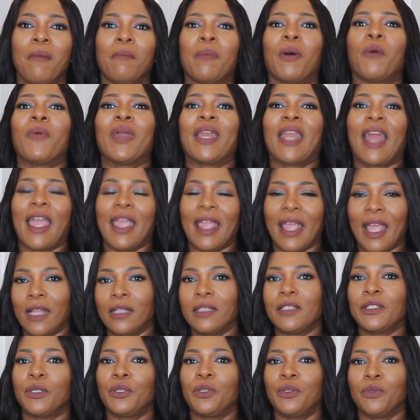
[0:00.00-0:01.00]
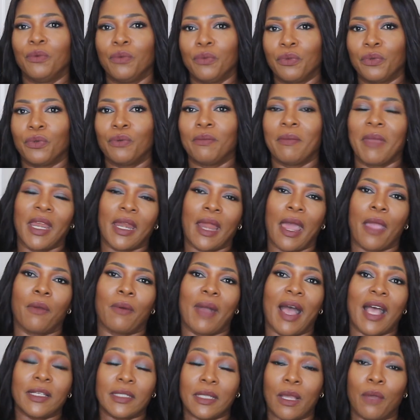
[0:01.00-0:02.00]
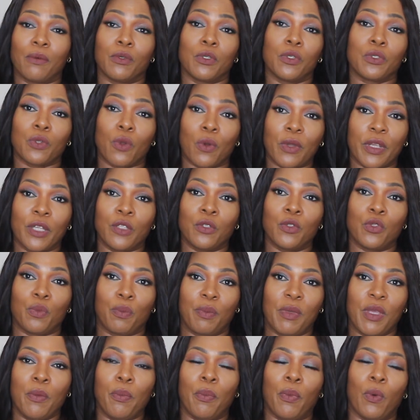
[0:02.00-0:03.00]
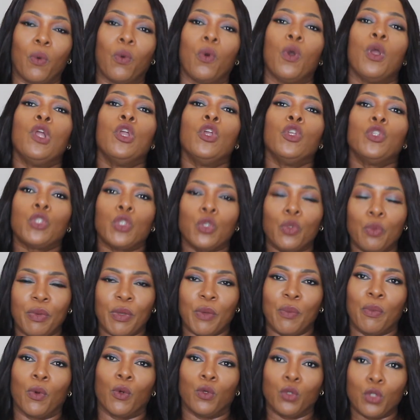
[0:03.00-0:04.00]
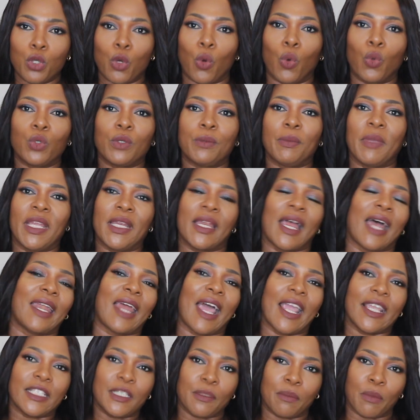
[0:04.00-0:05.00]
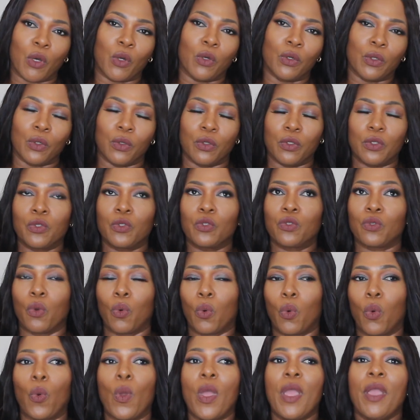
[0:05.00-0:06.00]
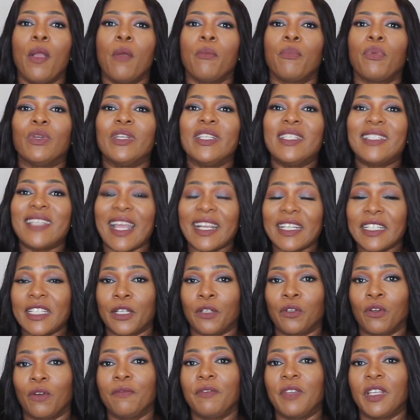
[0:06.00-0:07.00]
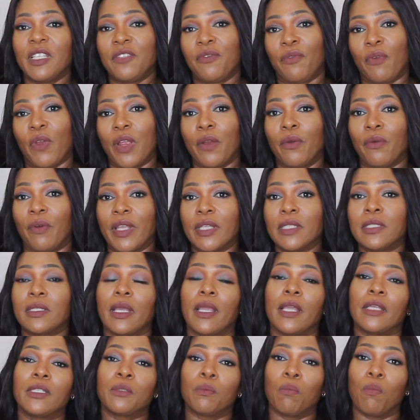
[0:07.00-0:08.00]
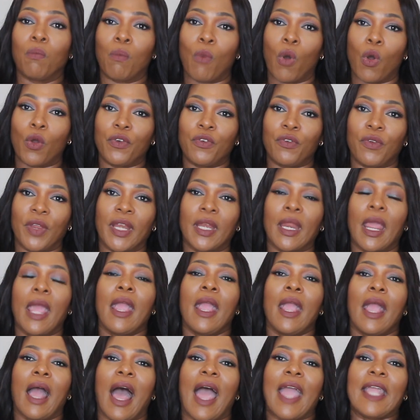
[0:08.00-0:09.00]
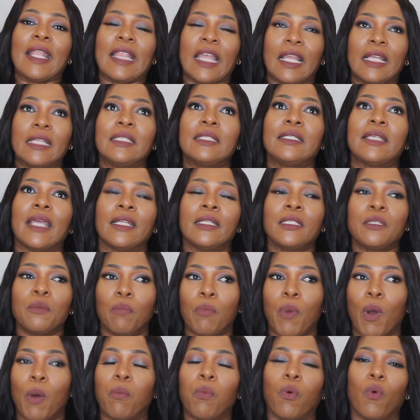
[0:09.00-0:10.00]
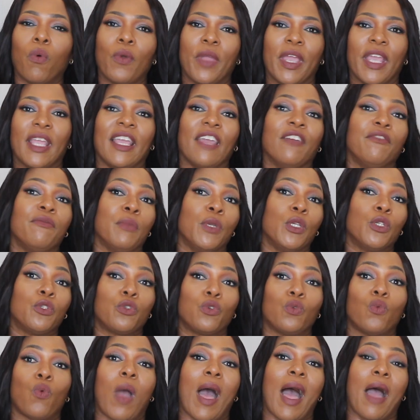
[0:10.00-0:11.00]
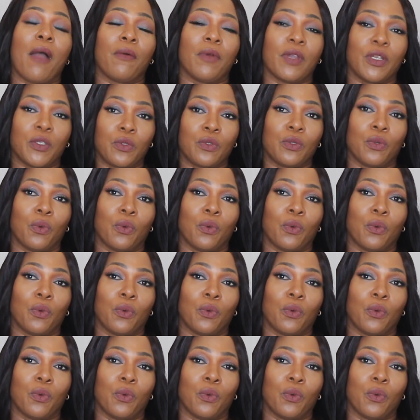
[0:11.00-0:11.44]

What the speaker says: But when I entered the room and as I was talking to people, 2 people told me that I smell good. So projection of this fragrance is moderate. I think scent bubble, it gave me 2 hours.